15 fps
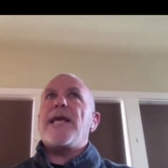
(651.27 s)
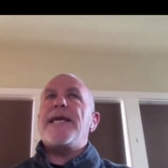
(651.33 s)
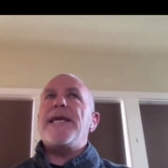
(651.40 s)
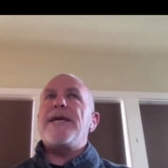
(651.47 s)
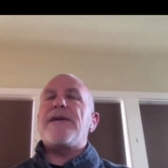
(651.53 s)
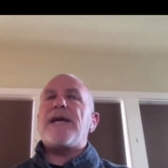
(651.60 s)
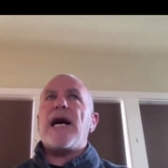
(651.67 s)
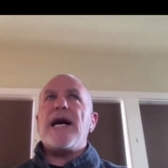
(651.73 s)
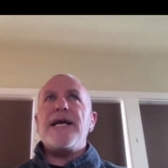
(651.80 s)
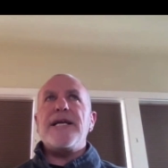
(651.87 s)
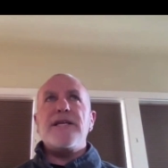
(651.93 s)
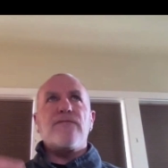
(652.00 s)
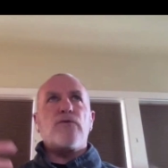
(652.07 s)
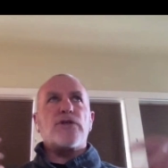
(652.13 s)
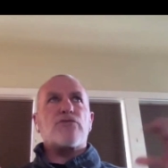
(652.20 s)
he
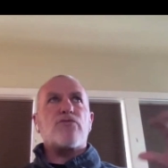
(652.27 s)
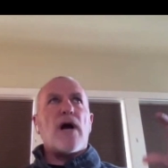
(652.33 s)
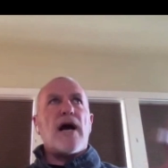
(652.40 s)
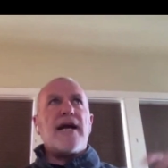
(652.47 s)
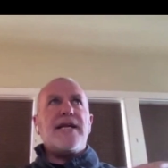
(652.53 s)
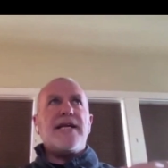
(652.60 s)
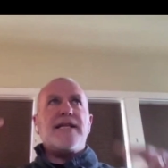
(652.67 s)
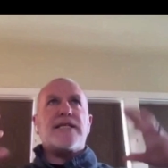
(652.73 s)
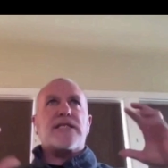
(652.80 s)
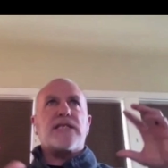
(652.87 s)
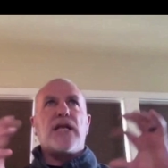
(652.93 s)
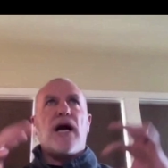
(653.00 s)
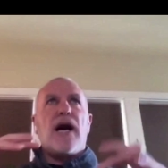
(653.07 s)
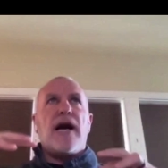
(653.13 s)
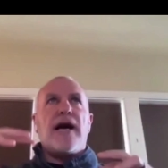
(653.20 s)
kind of was riding this
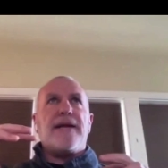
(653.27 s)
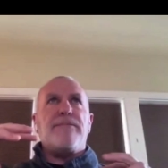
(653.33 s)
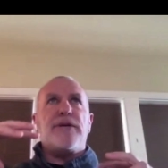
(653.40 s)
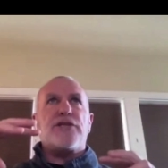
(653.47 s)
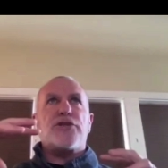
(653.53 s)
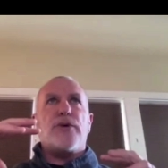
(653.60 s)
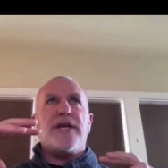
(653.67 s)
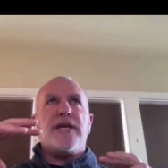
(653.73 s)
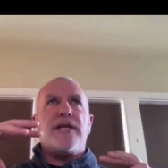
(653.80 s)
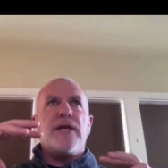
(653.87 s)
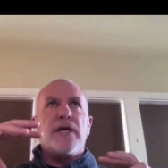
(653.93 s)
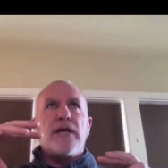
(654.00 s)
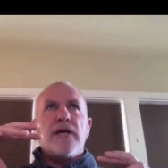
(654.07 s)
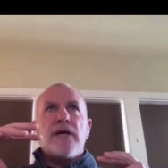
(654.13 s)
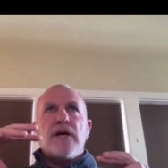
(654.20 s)
line between